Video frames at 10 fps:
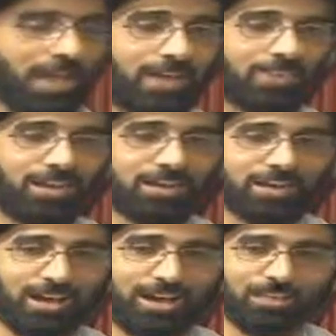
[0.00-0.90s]
And then
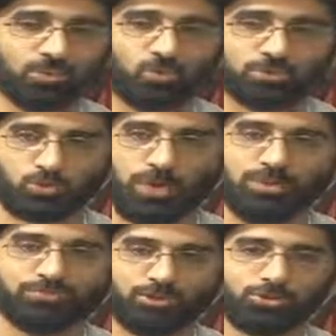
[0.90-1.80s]
Khalid was one
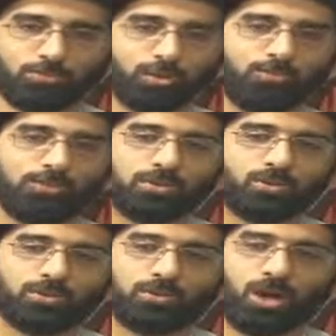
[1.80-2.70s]
of those people
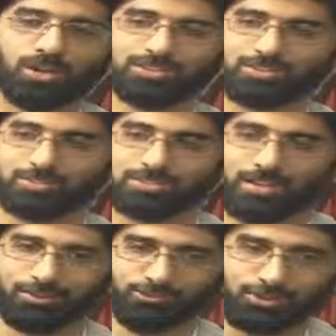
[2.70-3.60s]
who locked
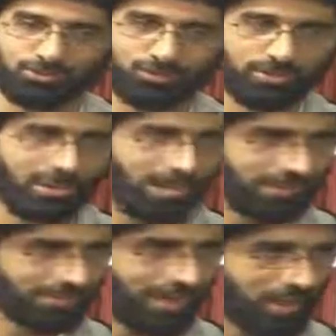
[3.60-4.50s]
himself in
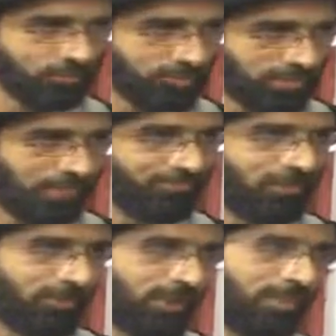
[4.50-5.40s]
the house of
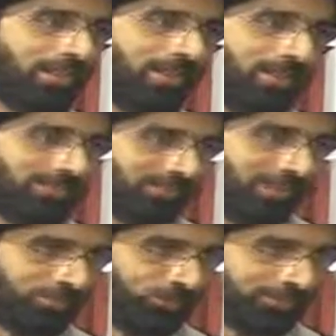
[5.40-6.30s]
Imam Ali alayhi
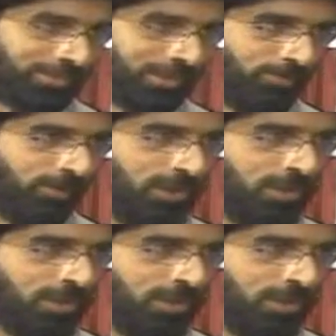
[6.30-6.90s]
salatu wasalam